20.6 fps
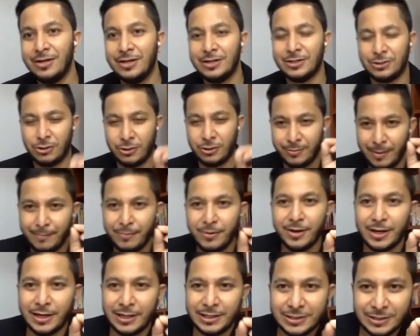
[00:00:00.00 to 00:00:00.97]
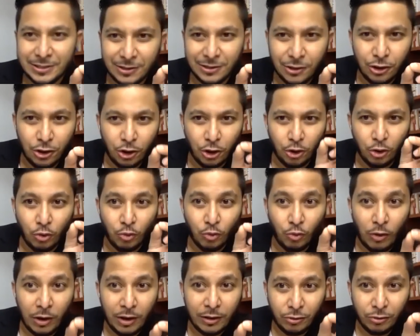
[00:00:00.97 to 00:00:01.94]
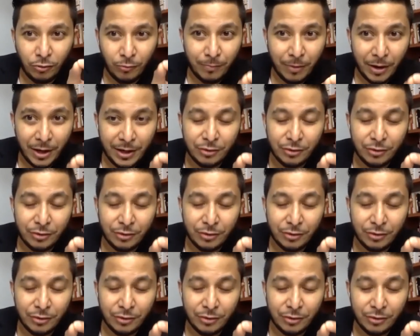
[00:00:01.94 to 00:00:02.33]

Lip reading: So remember, guys, you want to buy